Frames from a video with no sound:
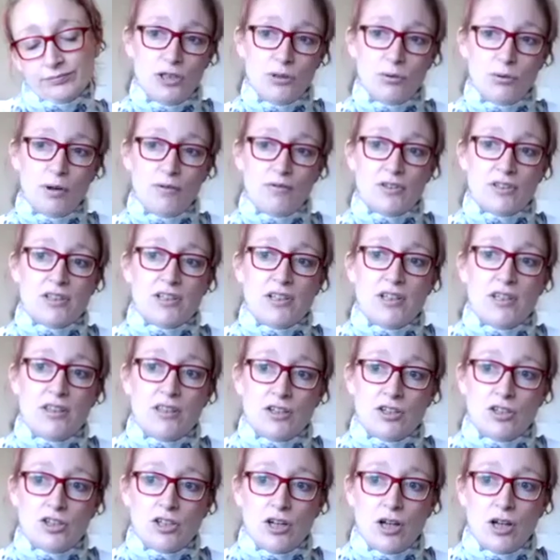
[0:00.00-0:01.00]
ever see the
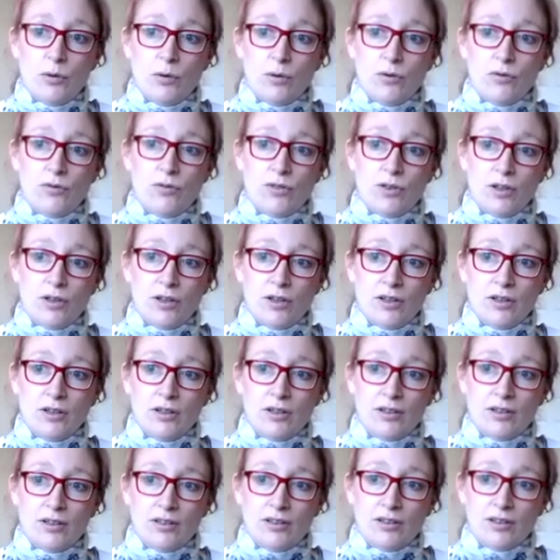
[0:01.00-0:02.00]
show of
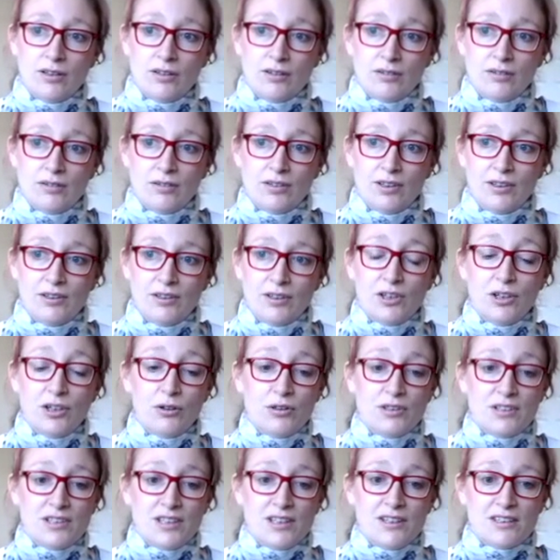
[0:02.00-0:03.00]
the oh no the
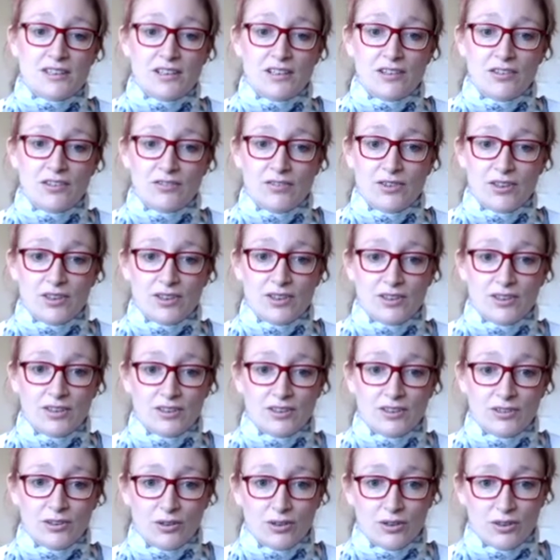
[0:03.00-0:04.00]
curious incident of the
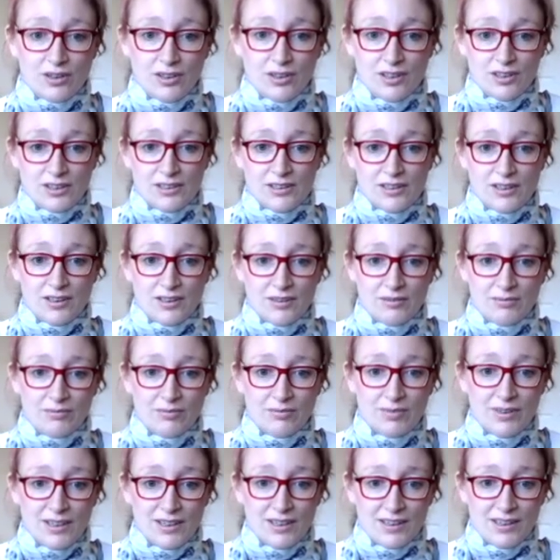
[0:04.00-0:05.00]
dog in the nighttime
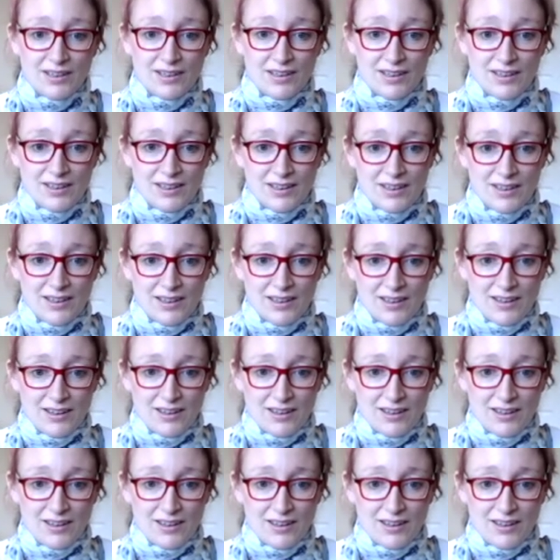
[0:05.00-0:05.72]
I